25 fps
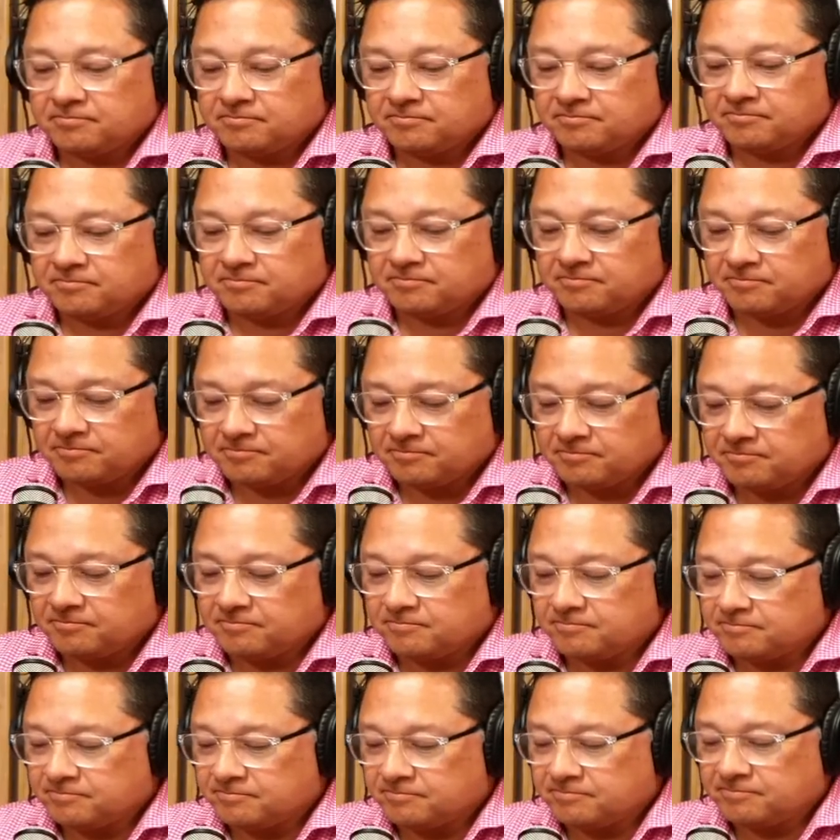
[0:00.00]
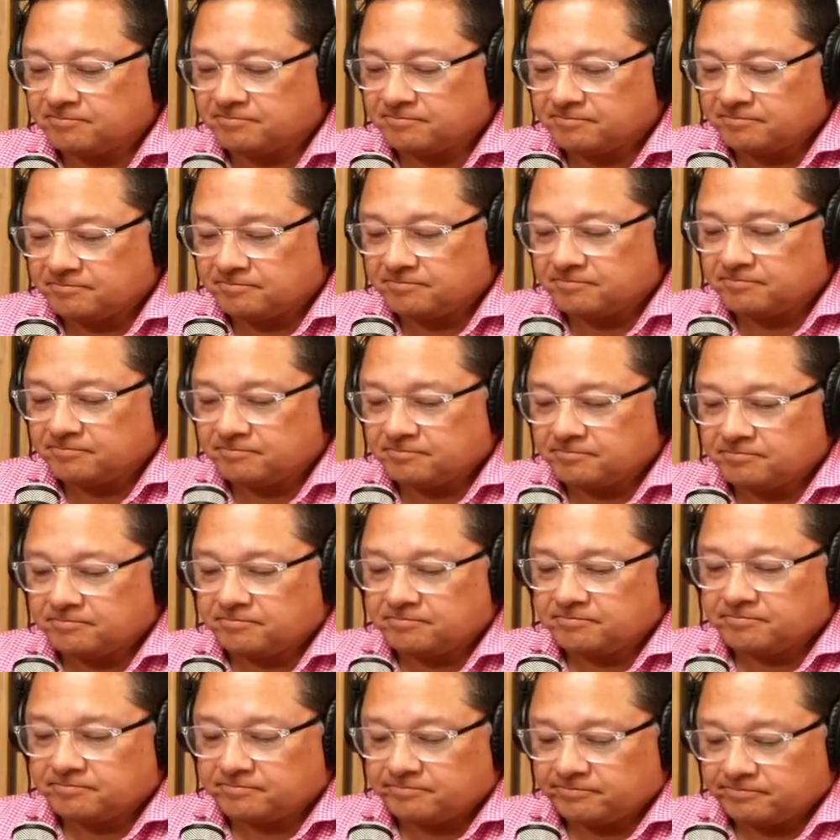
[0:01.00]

(silent)